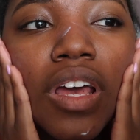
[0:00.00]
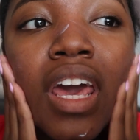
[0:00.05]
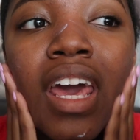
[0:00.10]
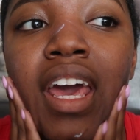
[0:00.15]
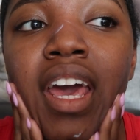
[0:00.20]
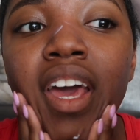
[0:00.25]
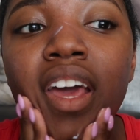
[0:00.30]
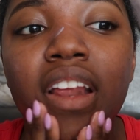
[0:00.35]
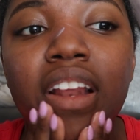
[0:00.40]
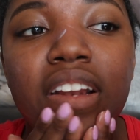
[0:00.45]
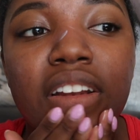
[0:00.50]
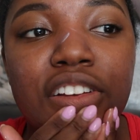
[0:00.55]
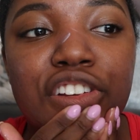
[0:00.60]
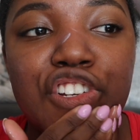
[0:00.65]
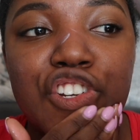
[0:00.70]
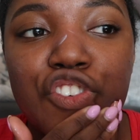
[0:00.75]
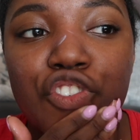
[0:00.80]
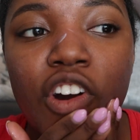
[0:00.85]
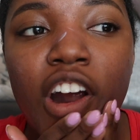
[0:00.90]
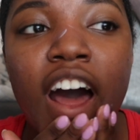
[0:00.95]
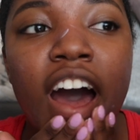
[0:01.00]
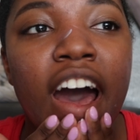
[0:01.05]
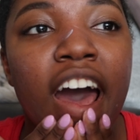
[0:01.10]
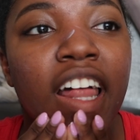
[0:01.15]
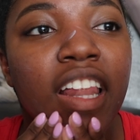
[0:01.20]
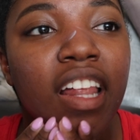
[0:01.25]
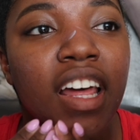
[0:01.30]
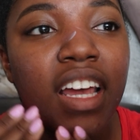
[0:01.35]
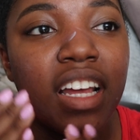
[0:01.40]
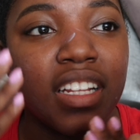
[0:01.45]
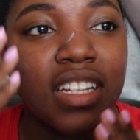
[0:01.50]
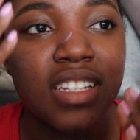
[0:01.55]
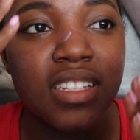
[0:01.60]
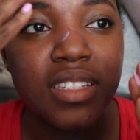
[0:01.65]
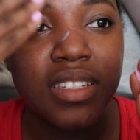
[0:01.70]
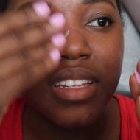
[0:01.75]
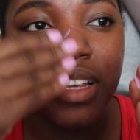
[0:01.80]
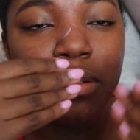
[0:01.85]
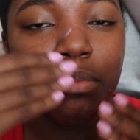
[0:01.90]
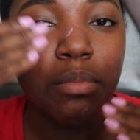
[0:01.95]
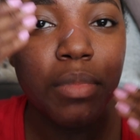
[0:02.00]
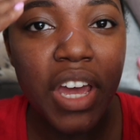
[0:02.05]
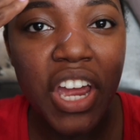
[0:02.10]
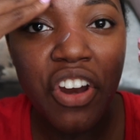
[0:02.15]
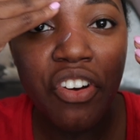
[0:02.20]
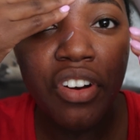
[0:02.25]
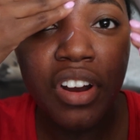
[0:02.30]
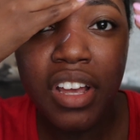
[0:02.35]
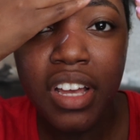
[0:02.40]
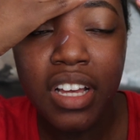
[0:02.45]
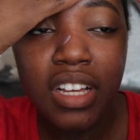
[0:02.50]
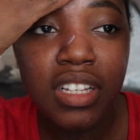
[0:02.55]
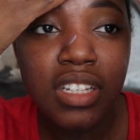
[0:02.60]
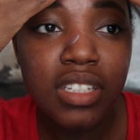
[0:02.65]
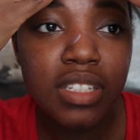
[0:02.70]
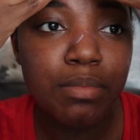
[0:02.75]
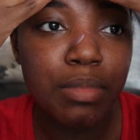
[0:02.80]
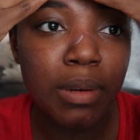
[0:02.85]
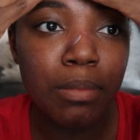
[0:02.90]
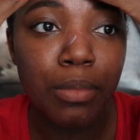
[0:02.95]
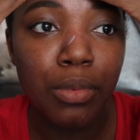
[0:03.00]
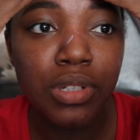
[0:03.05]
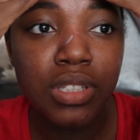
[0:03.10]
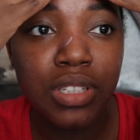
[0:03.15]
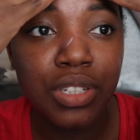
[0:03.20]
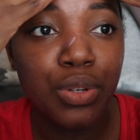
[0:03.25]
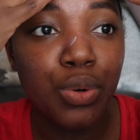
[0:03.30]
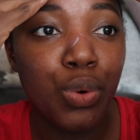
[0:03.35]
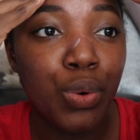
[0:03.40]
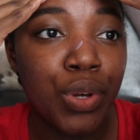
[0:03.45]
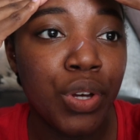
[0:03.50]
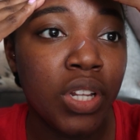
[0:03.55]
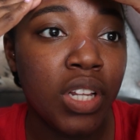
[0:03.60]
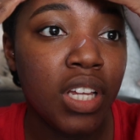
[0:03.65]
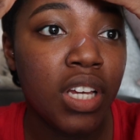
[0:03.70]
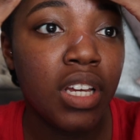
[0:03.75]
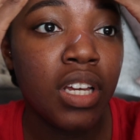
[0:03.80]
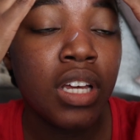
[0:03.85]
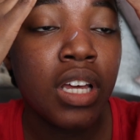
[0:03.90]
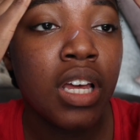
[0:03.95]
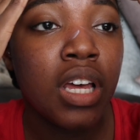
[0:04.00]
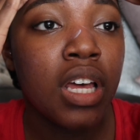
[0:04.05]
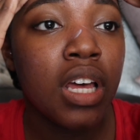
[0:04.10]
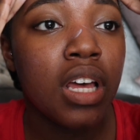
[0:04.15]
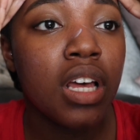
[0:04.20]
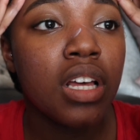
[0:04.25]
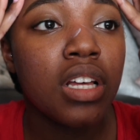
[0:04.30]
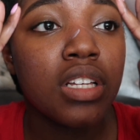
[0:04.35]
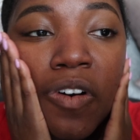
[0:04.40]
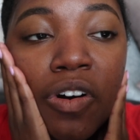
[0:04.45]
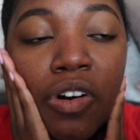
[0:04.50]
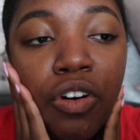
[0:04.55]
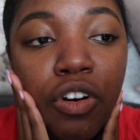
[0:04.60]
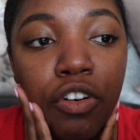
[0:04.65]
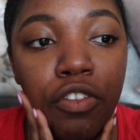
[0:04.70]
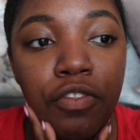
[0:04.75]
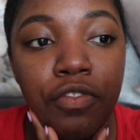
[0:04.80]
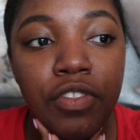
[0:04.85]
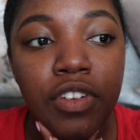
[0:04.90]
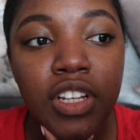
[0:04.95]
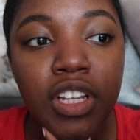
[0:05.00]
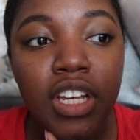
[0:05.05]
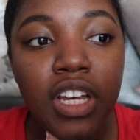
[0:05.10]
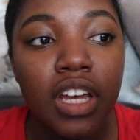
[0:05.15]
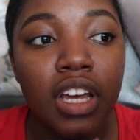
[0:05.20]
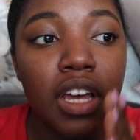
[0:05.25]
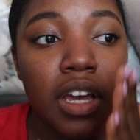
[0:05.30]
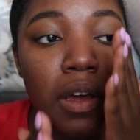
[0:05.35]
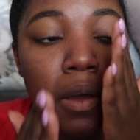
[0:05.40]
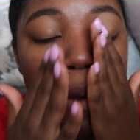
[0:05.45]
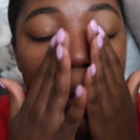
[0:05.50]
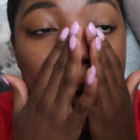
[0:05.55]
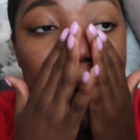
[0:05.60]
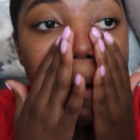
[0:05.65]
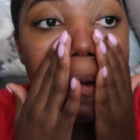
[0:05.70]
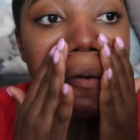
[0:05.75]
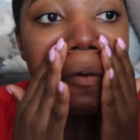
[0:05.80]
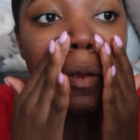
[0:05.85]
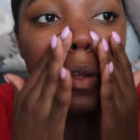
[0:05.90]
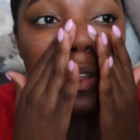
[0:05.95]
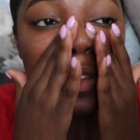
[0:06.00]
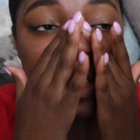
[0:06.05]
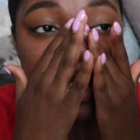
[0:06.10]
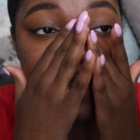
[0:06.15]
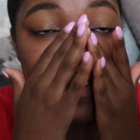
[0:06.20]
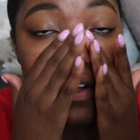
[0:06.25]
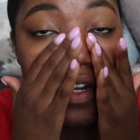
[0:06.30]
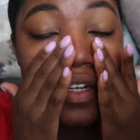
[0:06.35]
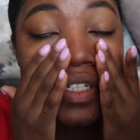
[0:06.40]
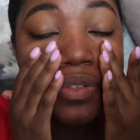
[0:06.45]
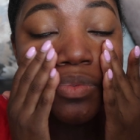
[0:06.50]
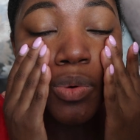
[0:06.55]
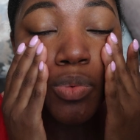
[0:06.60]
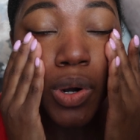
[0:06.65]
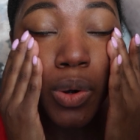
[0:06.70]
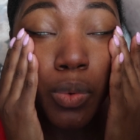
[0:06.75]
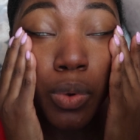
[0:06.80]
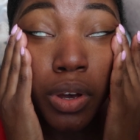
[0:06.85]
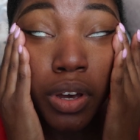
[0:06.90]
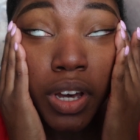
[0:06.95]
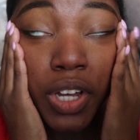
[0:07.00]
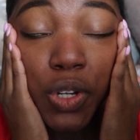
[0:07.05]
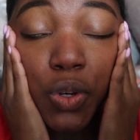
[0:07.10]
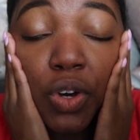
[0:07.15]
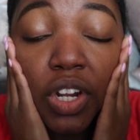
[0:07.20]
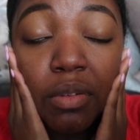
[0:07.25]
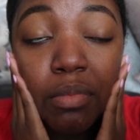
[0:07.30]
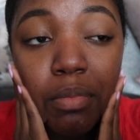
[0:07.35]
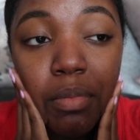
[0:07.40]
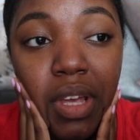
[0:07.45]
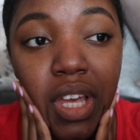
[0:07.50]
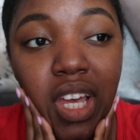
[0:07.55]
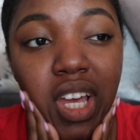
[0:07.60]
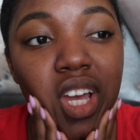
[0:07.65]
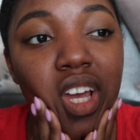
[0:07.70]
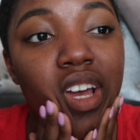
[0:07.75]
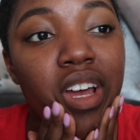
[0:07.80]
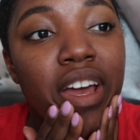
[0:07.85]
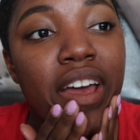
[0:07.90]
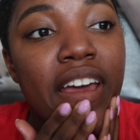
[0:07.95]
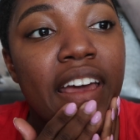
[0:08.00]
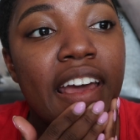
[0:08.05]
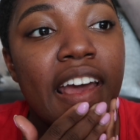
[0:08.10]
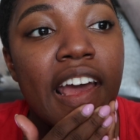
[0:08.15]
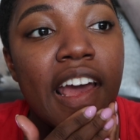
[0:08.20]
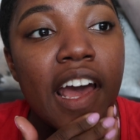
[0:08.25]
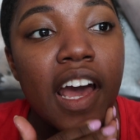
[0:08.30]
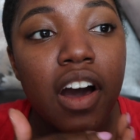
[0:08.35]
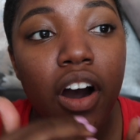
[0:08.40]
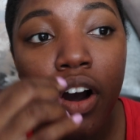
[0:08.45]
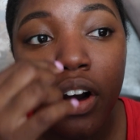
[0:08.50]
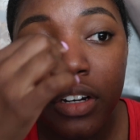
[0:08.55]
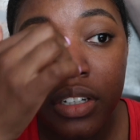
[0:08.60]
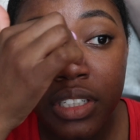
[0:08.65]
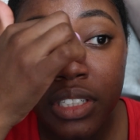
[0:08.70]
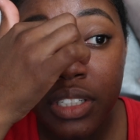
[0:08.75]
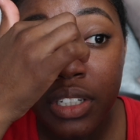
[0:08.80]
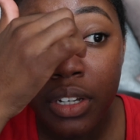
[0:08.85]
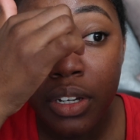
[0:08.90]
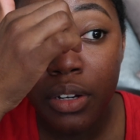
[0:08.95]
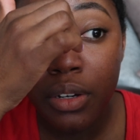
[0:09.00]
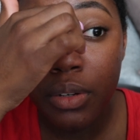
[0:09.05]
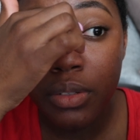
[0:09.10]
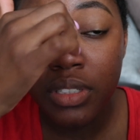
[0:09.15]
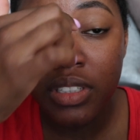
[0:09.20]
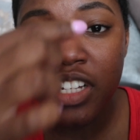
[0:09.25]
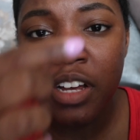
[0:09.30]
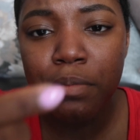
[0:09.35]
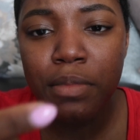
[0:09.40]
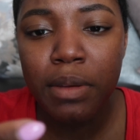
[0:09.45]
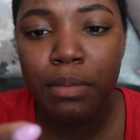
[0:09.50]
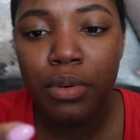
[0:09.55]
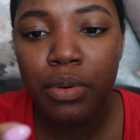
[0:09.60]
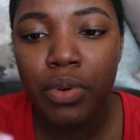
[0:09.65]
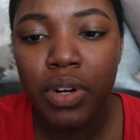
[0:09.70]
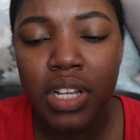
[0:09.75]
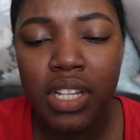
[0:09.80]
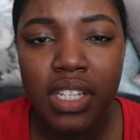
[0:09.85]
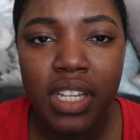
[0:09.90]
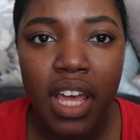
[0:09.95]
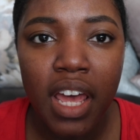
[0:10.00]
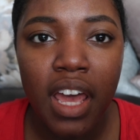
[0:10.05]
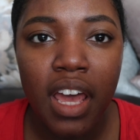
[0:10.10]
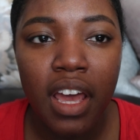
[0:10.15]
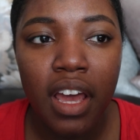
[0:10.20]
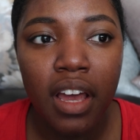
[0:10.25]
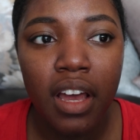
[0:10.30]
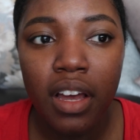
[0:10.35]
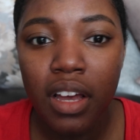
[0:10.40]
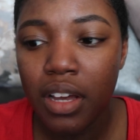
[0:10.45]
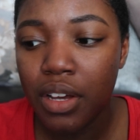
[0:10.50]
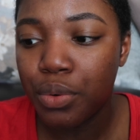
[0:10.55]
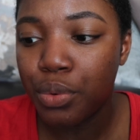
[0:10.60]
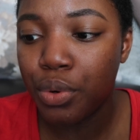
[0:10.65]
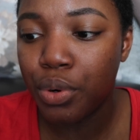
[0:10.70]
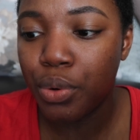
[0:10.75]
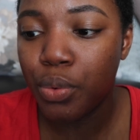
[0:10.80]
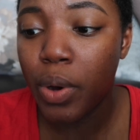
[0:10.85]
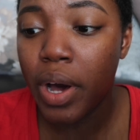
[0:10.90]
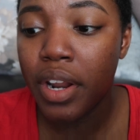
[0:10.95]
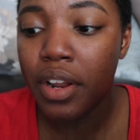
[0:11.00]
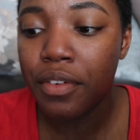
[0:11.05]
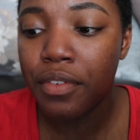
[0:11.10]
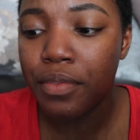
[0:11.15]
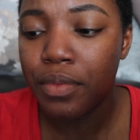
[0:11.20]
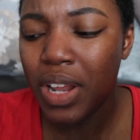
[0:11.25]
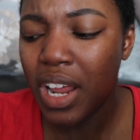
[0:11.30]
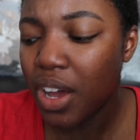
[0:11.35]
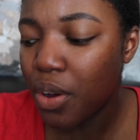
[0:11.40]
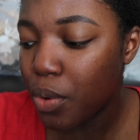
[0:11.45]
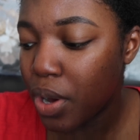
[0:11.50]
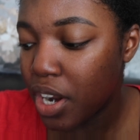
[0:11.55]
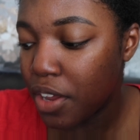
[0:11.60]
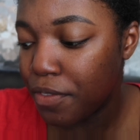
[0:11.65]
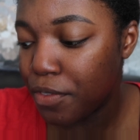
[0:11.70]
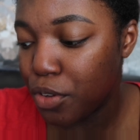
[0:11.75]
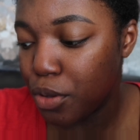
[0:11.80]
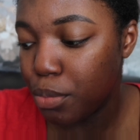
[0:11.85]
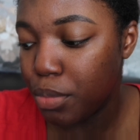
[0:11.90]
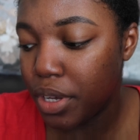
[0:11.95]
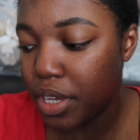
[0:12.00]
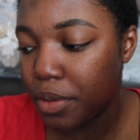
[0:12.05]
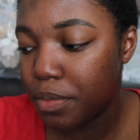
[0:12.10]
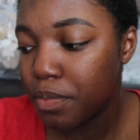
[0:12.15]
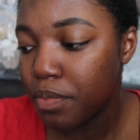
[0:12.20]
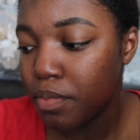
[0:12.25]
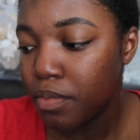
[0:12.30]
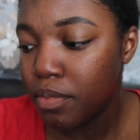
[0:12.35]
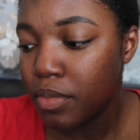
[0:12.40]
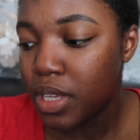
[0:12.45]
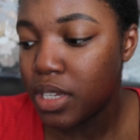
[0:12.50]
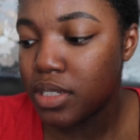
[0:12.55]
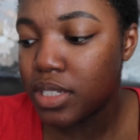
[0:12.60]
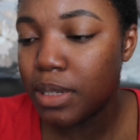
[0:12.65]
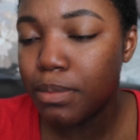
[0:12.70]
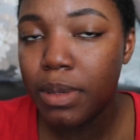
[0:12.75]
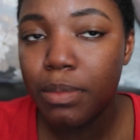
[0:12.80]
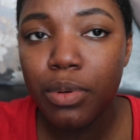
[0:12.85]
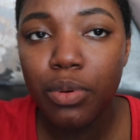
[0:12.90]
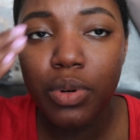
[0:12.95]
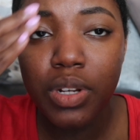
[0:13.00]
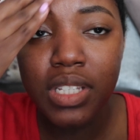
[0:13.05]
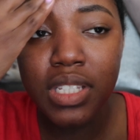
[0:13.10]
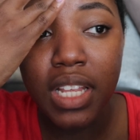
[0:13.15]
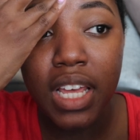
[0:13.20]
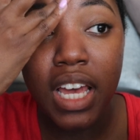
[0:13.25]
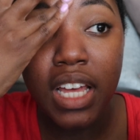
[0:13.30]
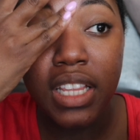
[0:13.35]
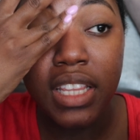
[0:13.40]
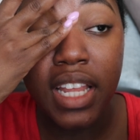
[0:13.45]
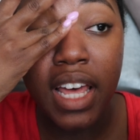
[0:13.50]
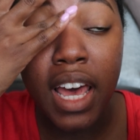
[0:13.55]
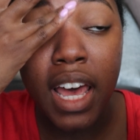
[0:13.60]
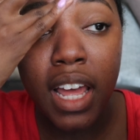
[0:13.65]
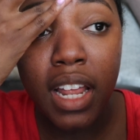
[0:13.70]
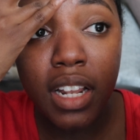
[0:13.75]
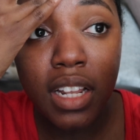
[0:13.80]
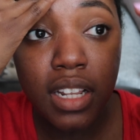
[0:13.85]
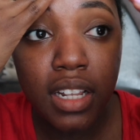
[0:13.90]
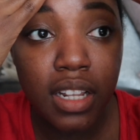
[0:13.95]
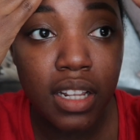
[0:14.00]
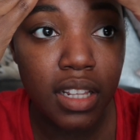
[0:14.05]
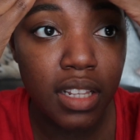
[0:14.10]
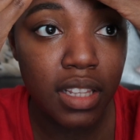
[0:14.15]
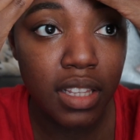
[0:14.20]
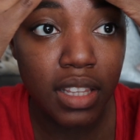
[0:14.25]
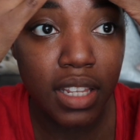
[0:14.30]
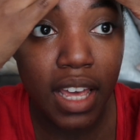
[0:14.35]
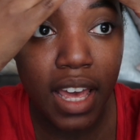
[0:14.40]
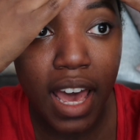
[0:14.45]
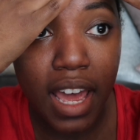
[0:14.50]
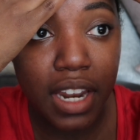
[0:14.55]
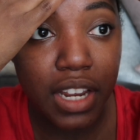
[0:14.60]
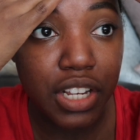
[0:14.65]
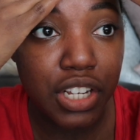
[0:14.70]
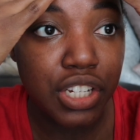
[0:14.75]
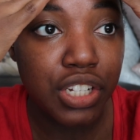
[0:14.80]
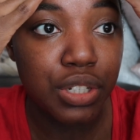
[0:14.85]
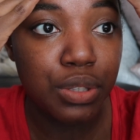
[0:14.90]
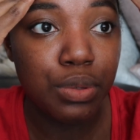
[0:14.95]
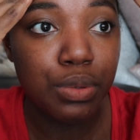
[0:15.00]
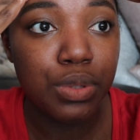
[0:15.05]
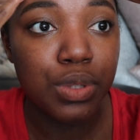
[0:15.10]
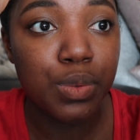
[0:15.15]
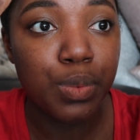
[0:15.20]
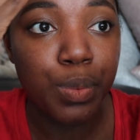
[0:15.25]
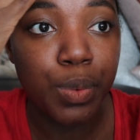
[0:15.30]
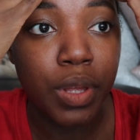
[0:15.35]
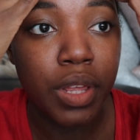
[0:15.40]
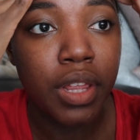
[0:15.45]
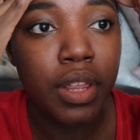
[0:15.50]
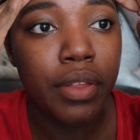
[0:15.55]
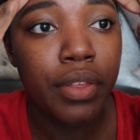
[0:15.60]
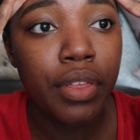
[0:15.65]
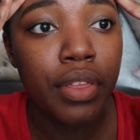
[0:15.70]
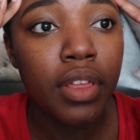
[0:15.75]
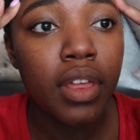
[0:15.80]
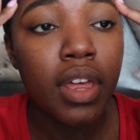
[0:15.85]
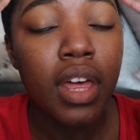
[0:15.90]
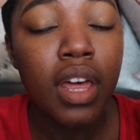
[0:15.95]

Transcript: and dry, like in some areas, but mostly oily. Hopefully this foundation will work good on me. Also, some people were saying, well, not quite a few, but some people were saying that they had issues with